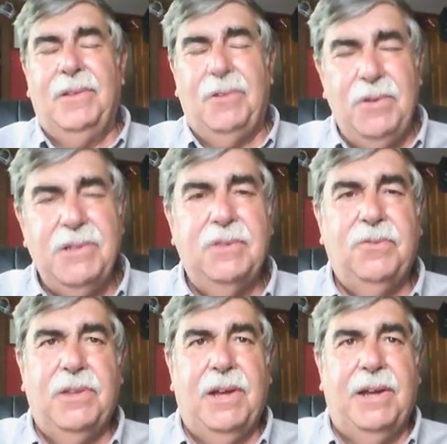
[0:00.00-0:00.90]
The reason
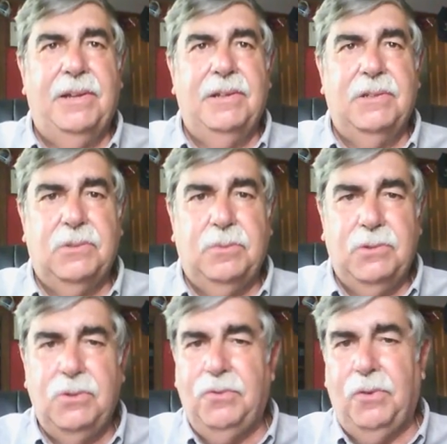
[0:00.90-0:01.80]
for that is
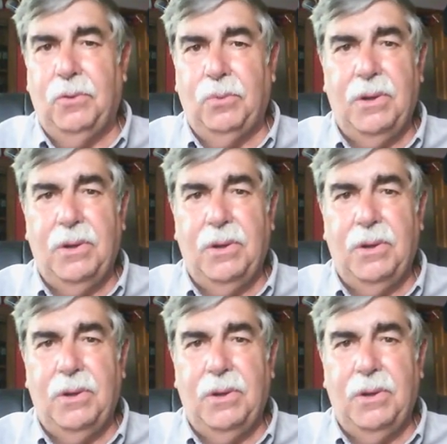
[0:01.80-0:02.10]
twofold.